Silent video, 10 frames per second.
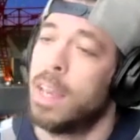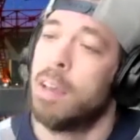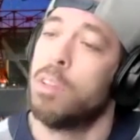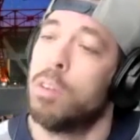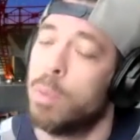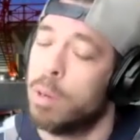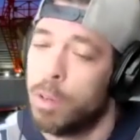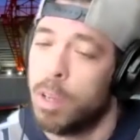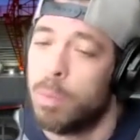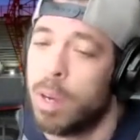have a little bit of
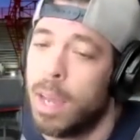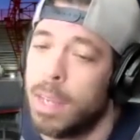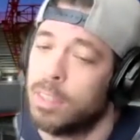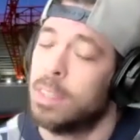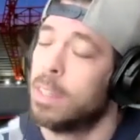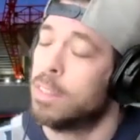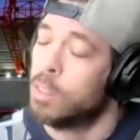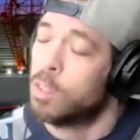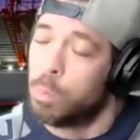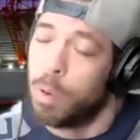fun, but I just think it's
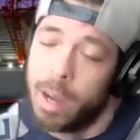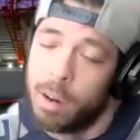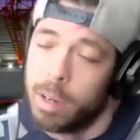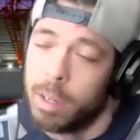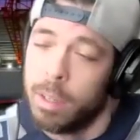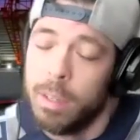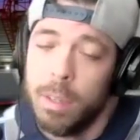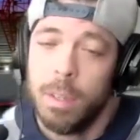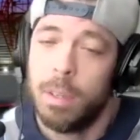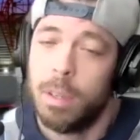inspiring
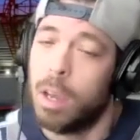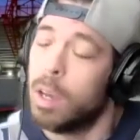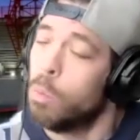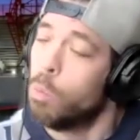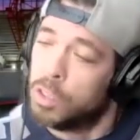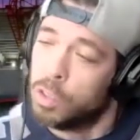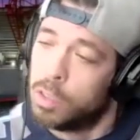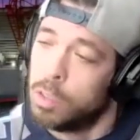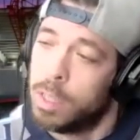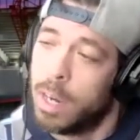what you're
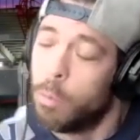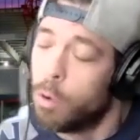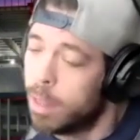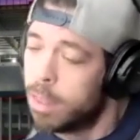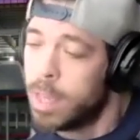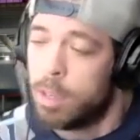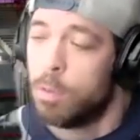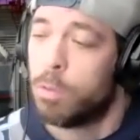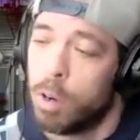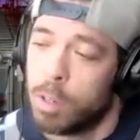doing, and I want to thank you
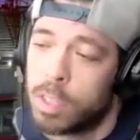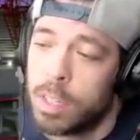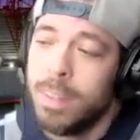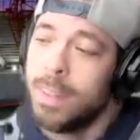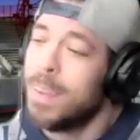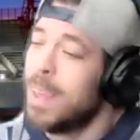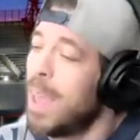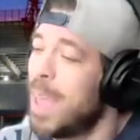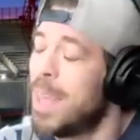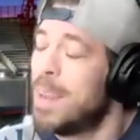first.
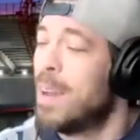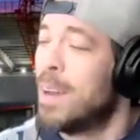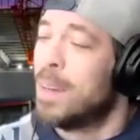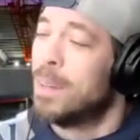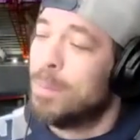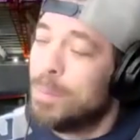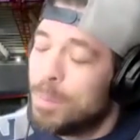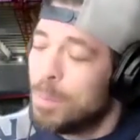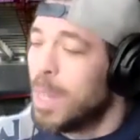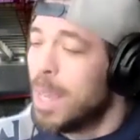And
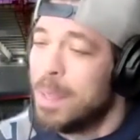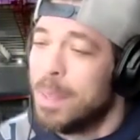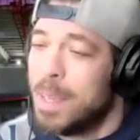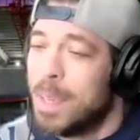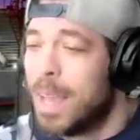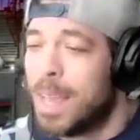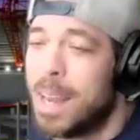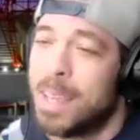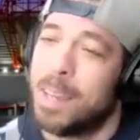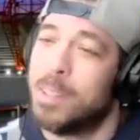secondly, I got to
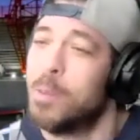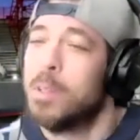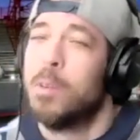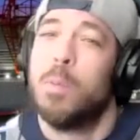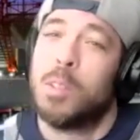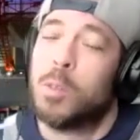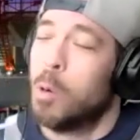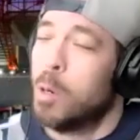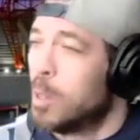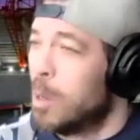get into a little bit of
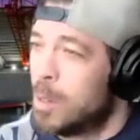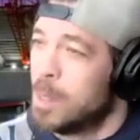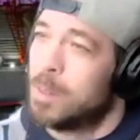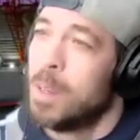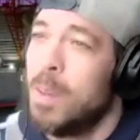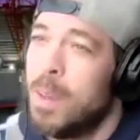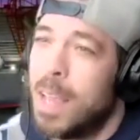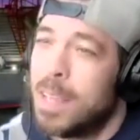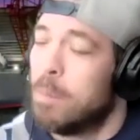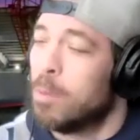sports talk because
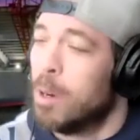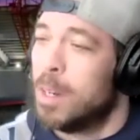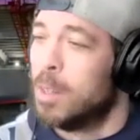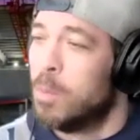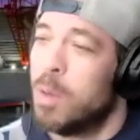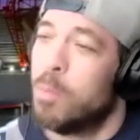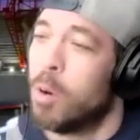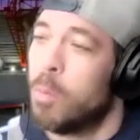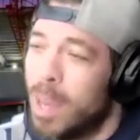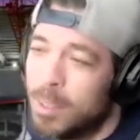as I'm learning a little bit more
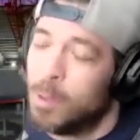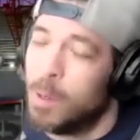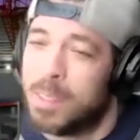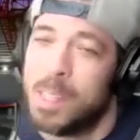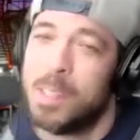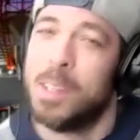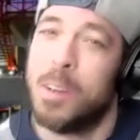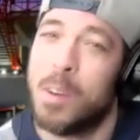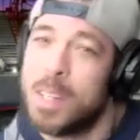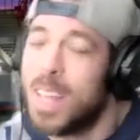about you, I see that
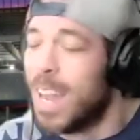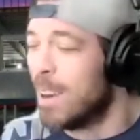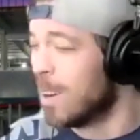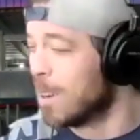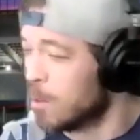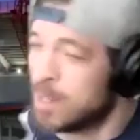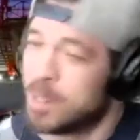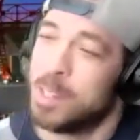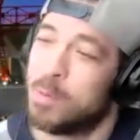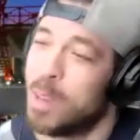you're a diehard
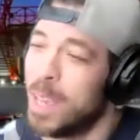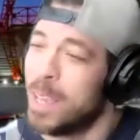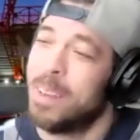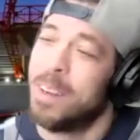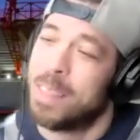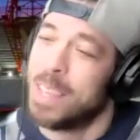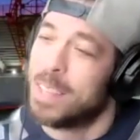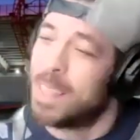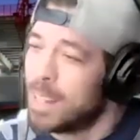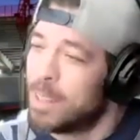Grizzlies fan, and I think they
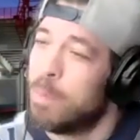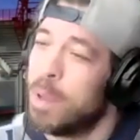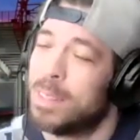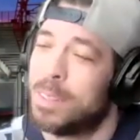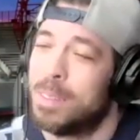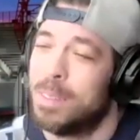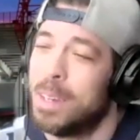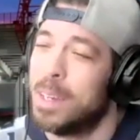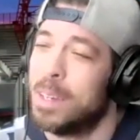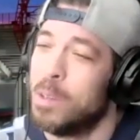got the best
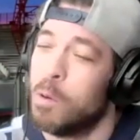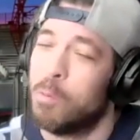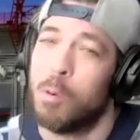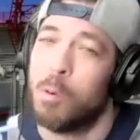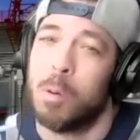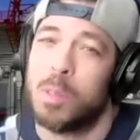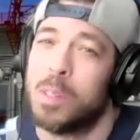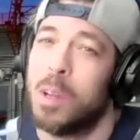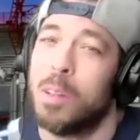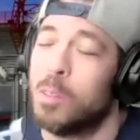uniforms in
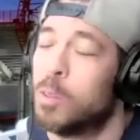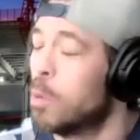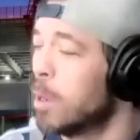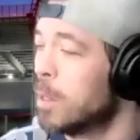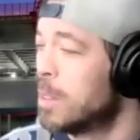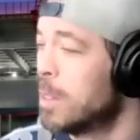all of sports.